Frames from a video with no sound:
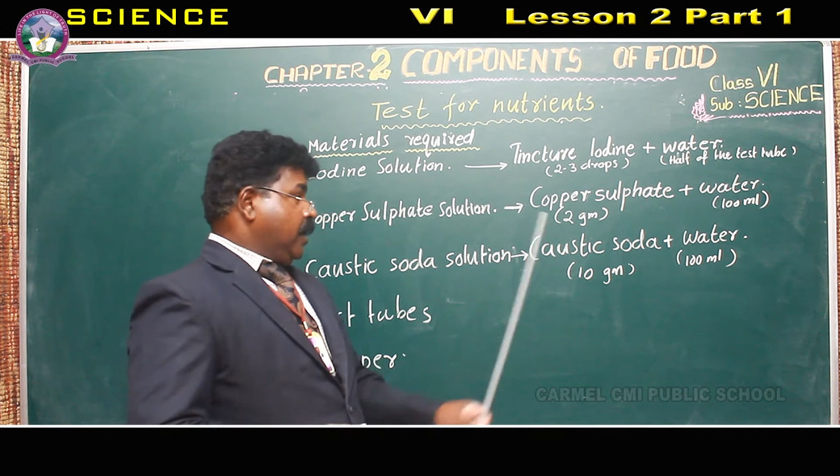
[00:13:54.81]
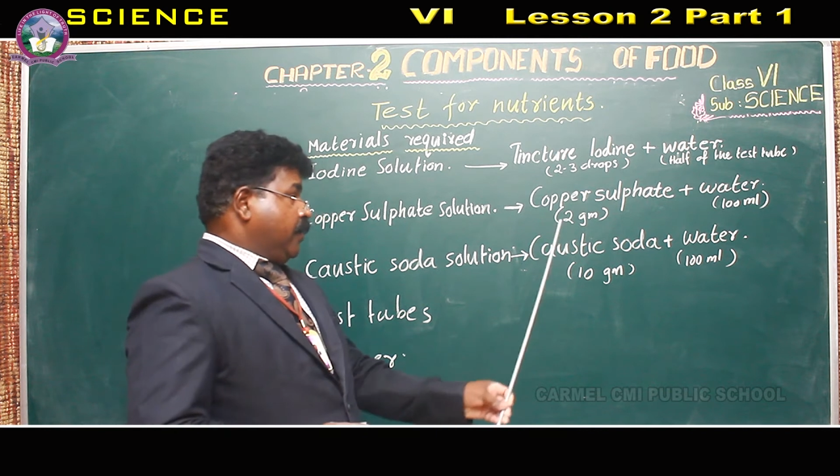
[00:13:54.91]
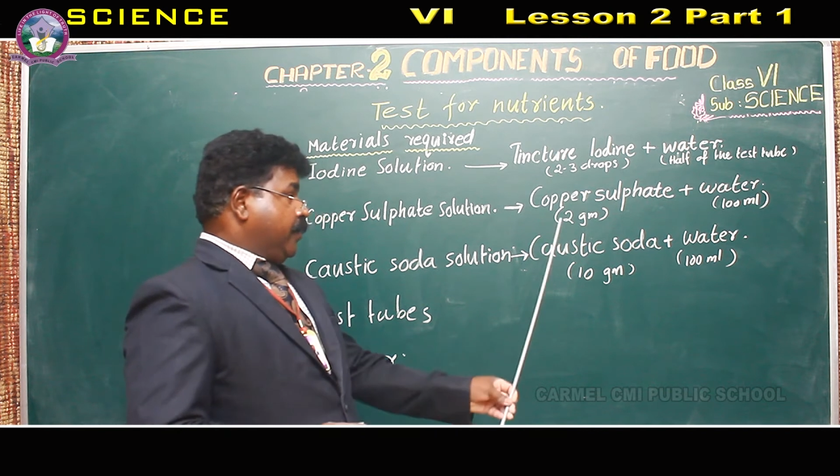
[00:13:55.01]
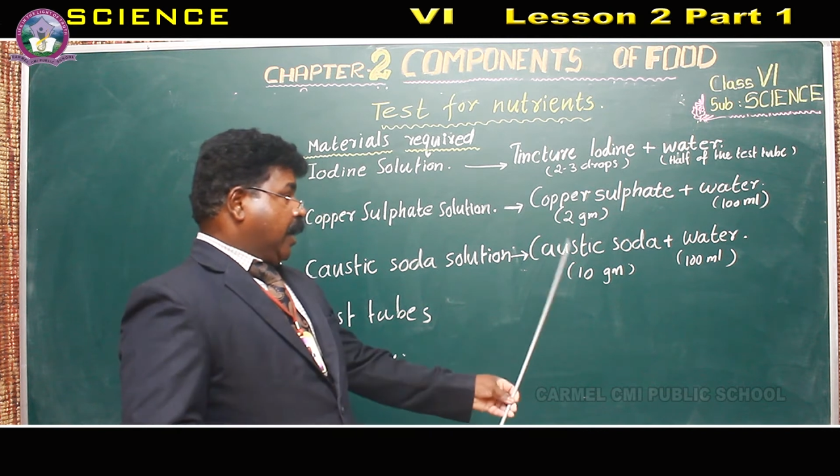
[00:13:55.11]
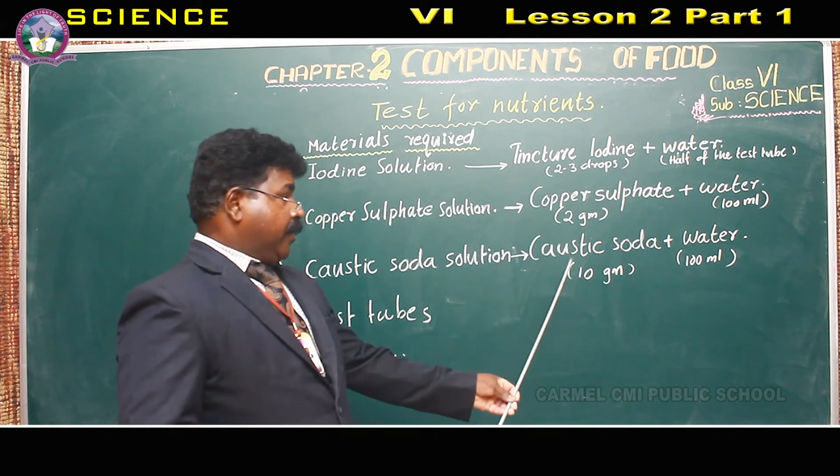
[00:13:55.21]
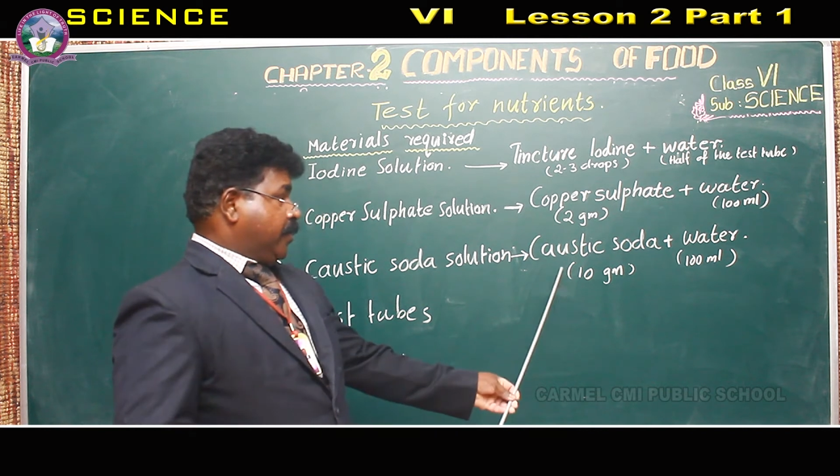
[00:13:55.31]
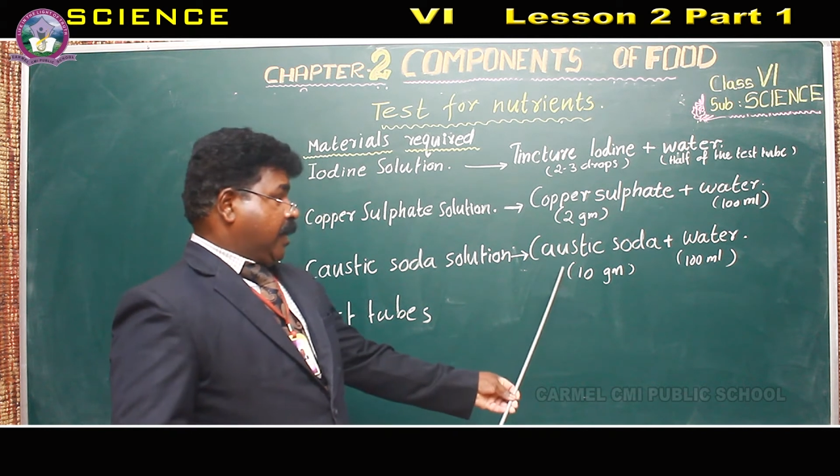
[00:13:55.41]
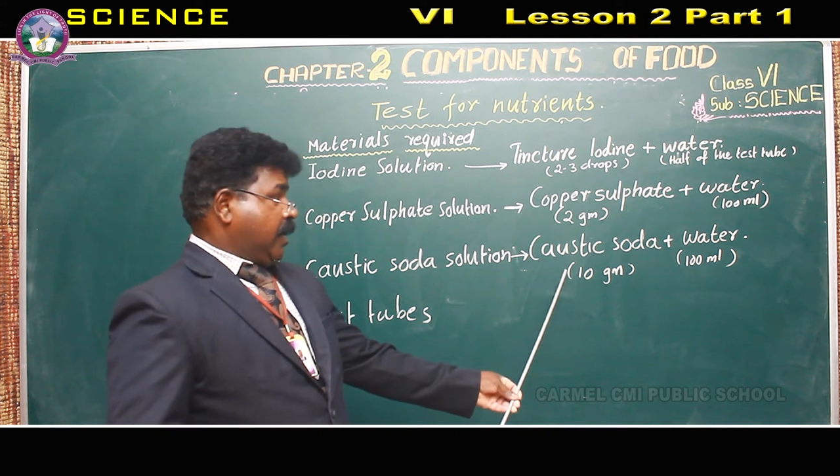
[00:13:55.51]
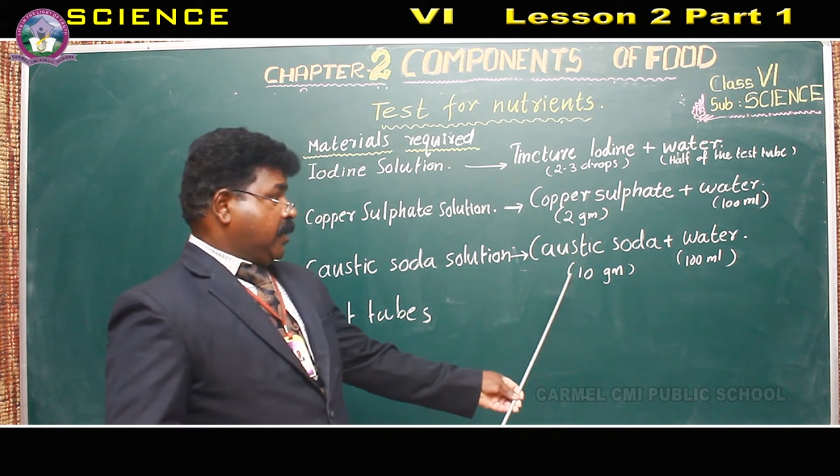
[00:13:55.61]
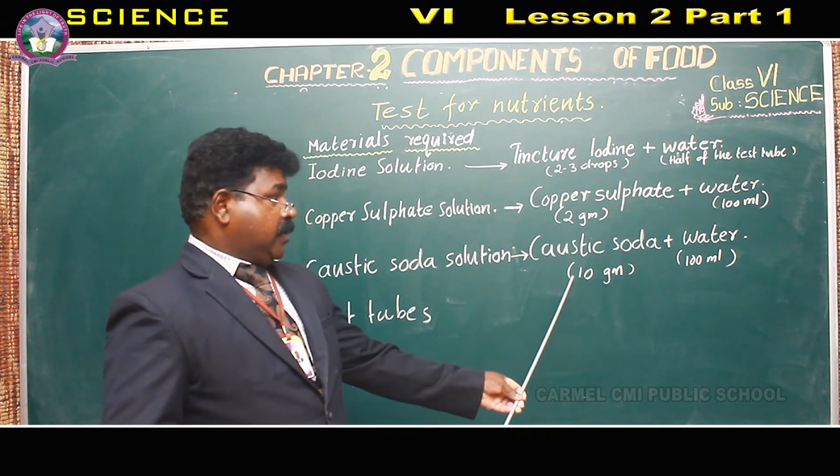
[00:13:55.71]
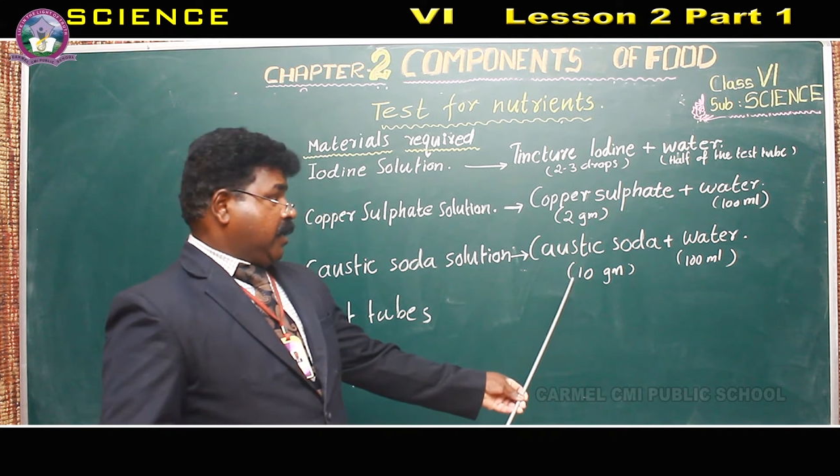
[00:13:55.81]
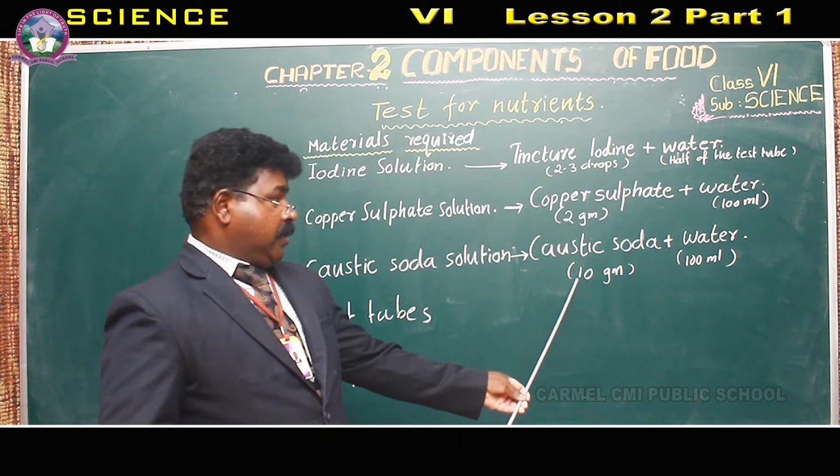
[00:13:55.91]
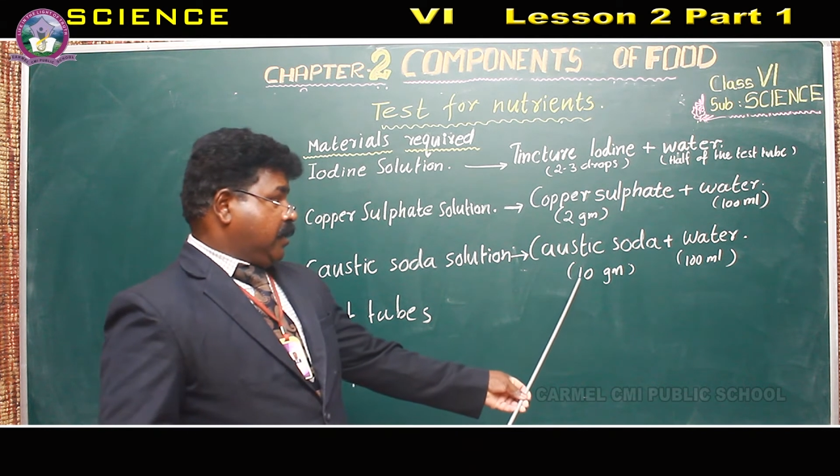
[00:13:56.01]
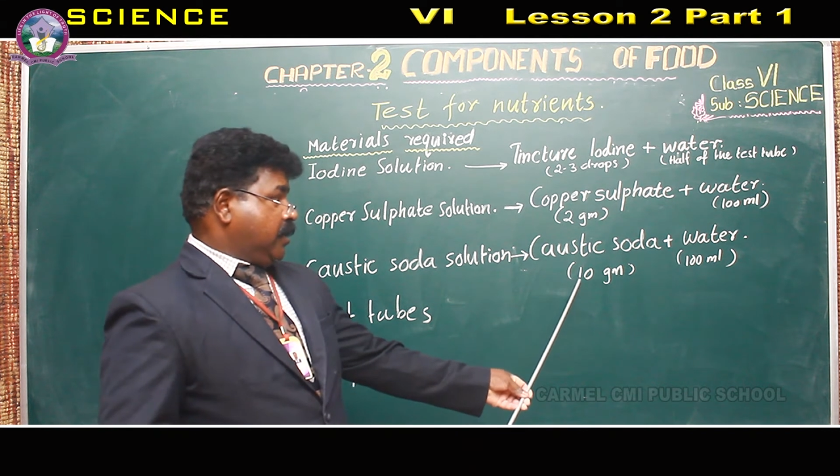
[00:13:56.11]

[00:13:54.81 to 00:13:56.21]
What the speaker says: We have to take 10